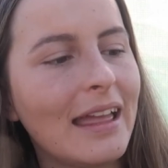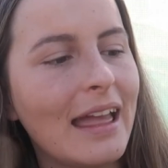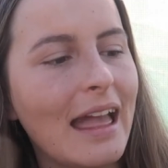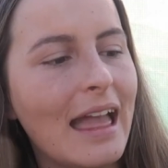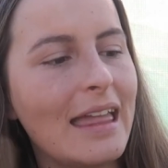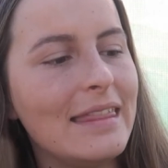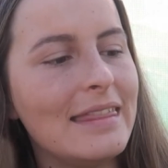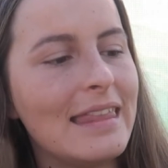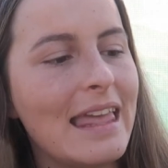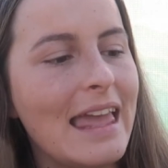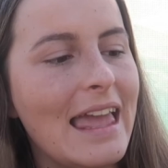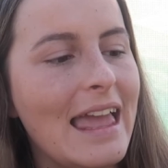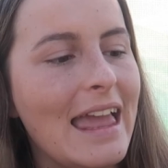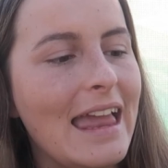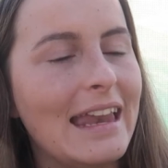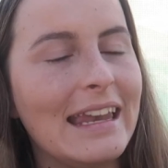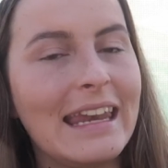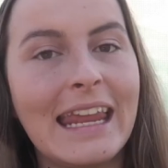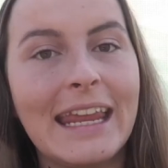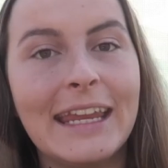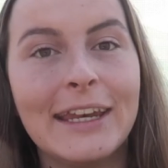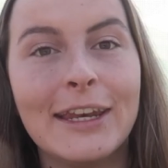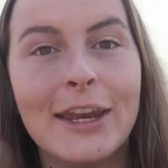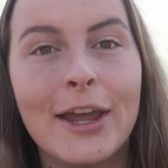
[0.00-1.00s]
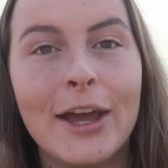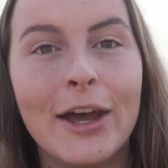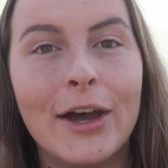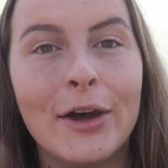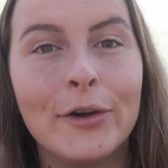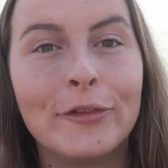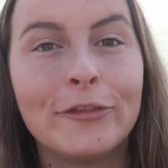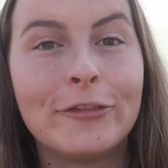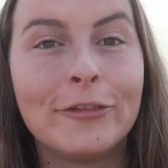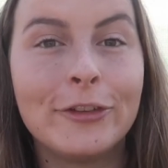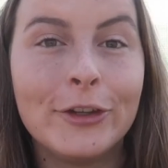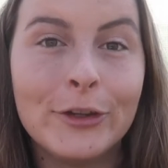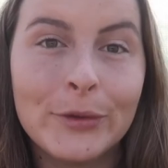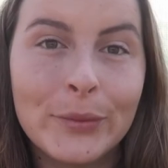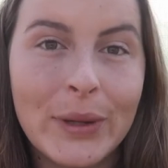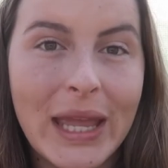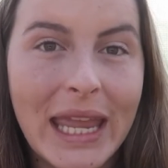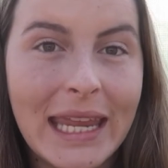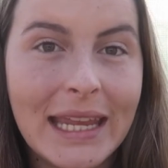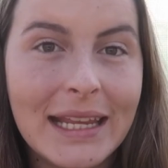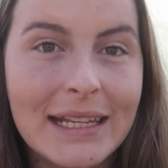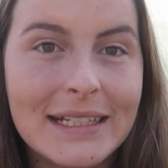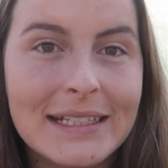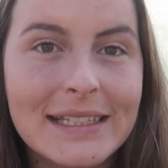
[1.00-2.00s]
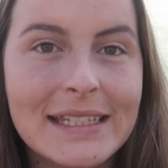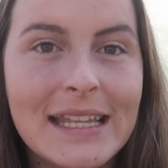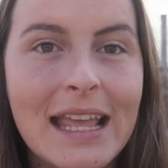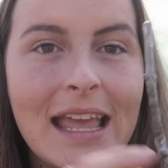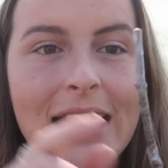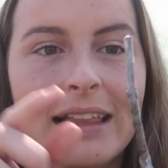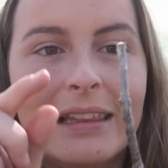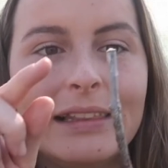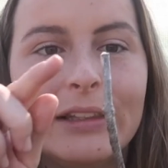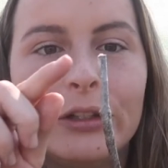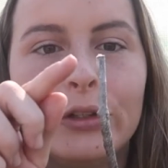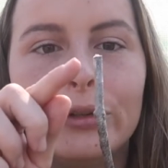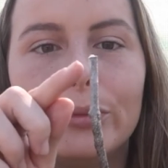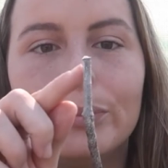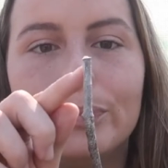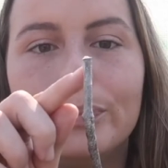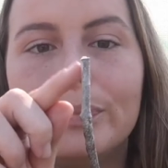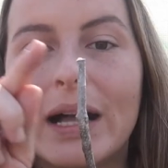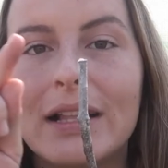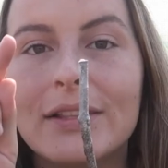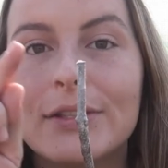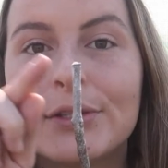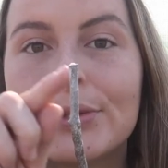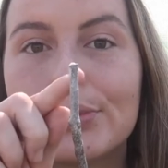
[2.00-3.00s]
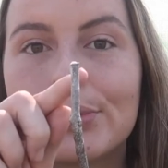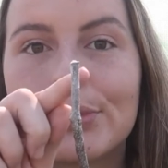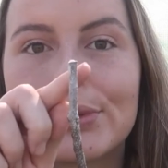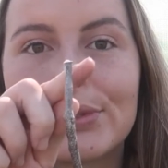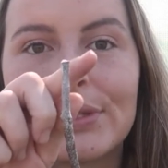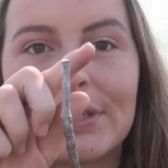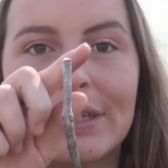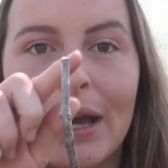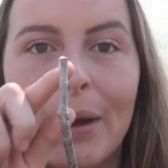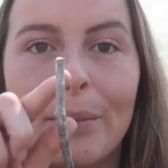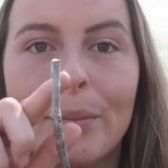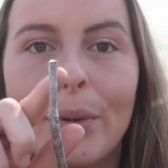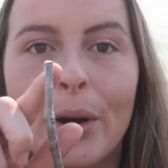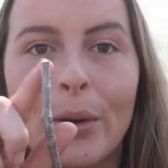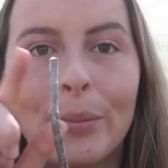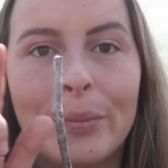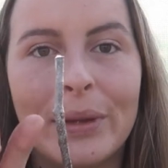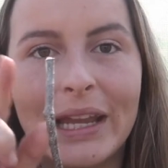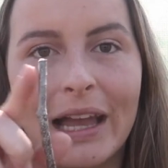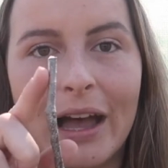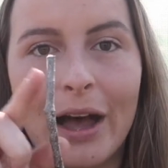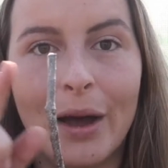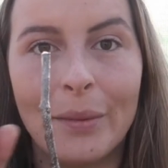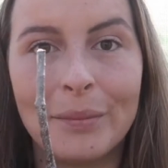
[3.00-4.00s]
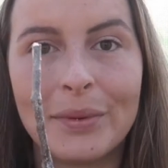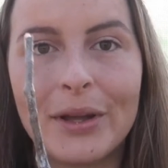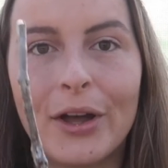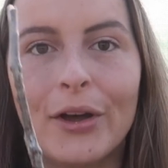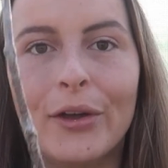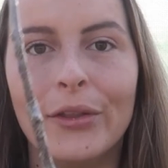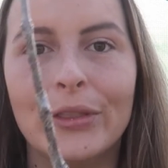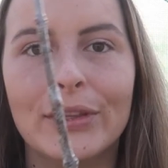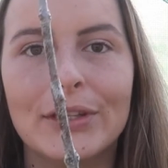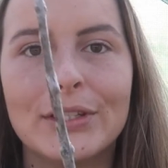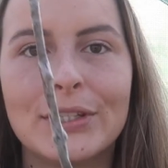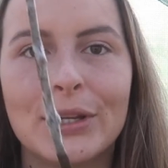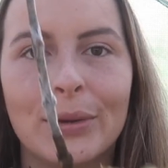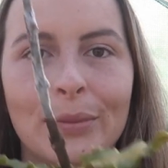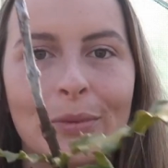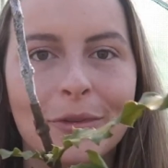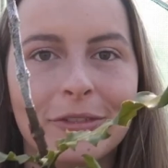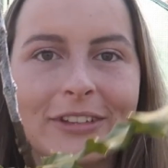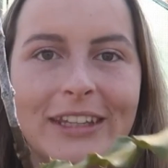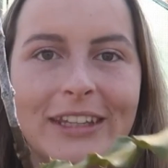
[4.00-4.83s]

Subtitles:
And then in a few weeks, little buds will start popping up on the top of